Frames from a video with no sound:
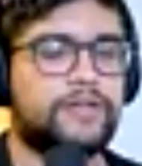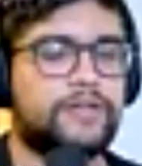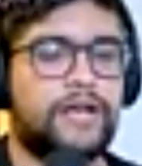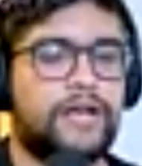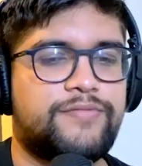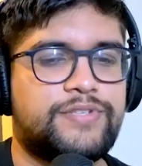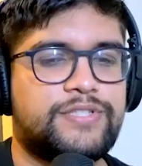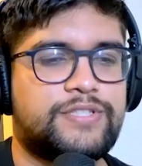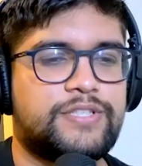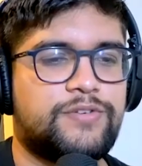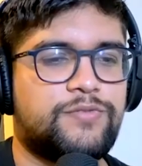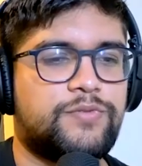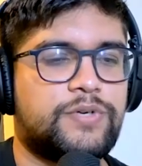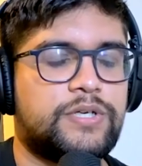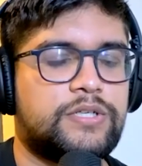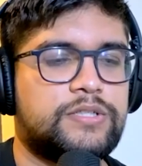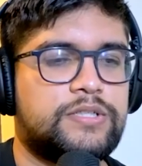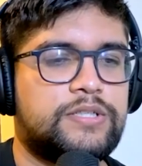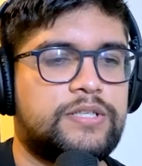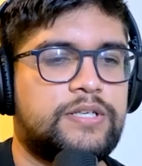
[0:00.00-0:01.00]
Obviously
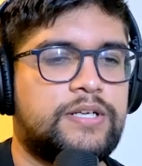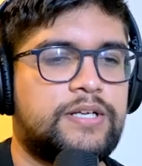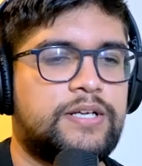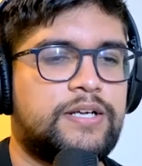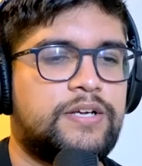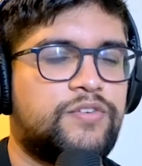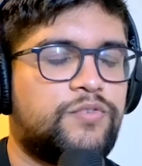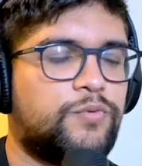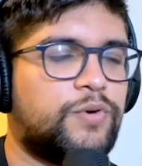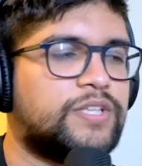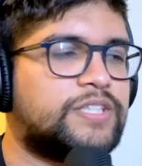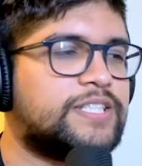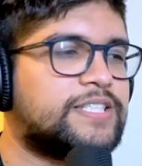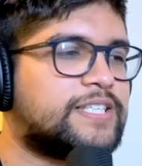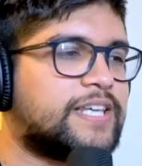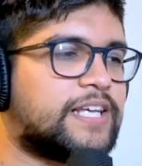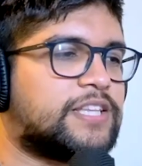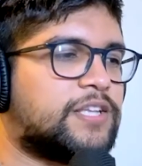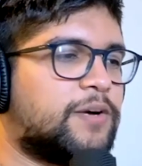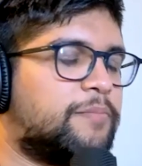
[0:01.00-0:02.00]
Wilt. Wilt is
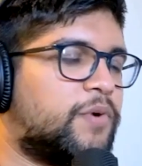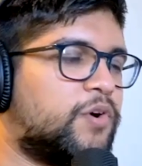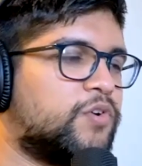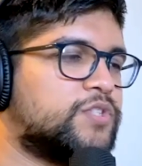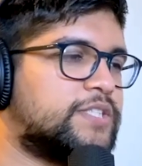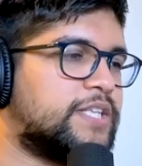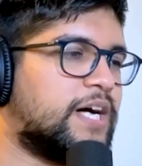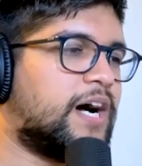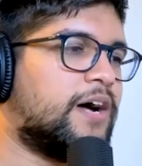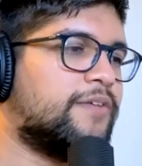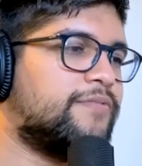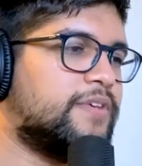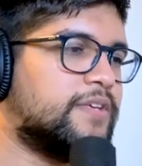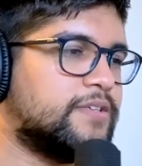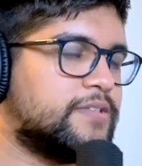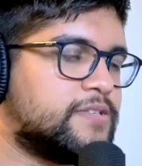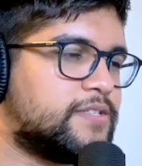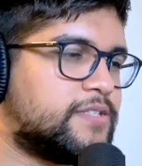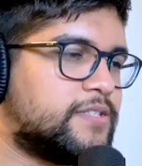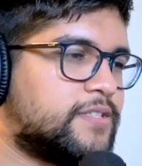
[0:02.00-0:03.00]
like the most
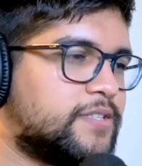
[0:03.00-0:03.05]
obvious